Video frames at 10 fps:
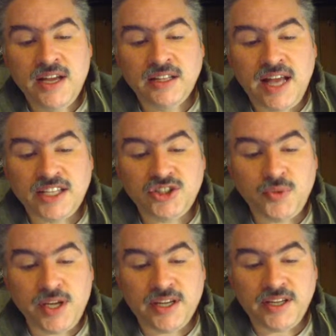Last
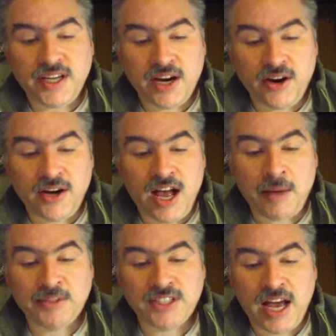week, Karen
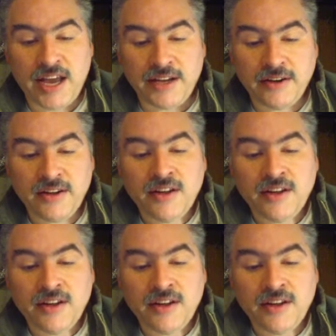Abzayed,